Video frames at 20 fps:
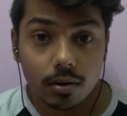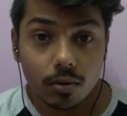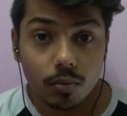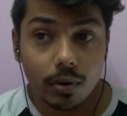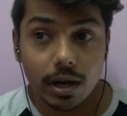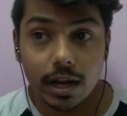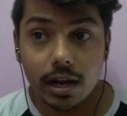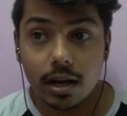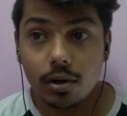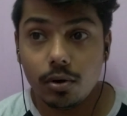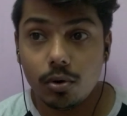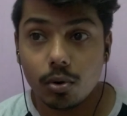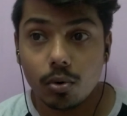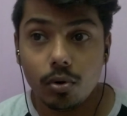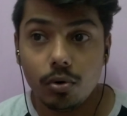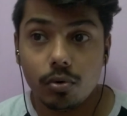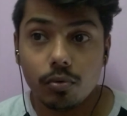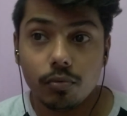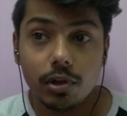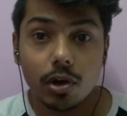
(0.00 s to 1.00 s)
Why
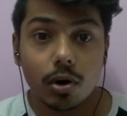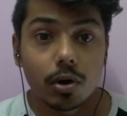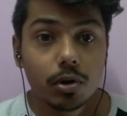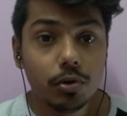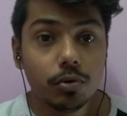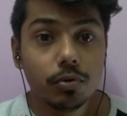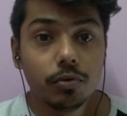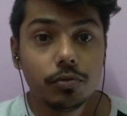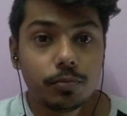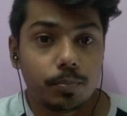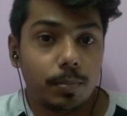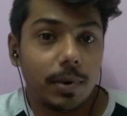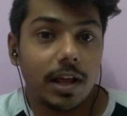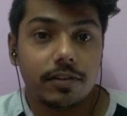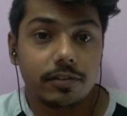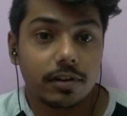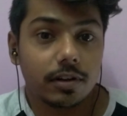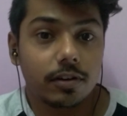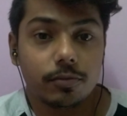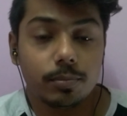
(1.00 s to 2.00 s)
don't we all use
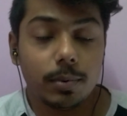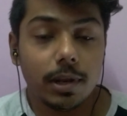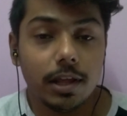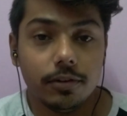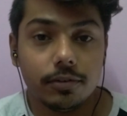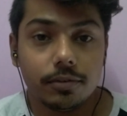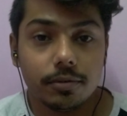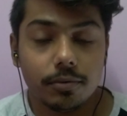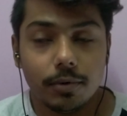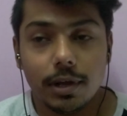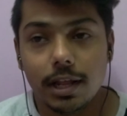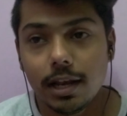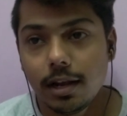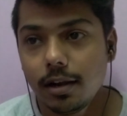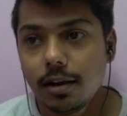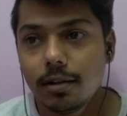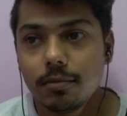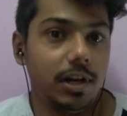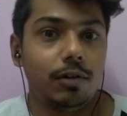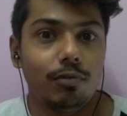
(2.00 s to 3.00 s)
plastic displays?
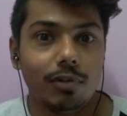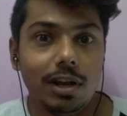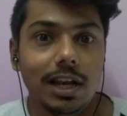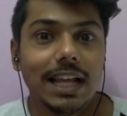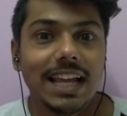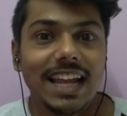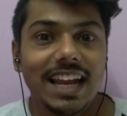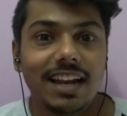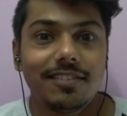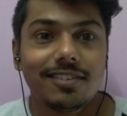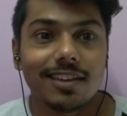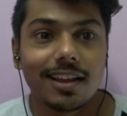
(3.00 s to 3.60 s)
Well, it will get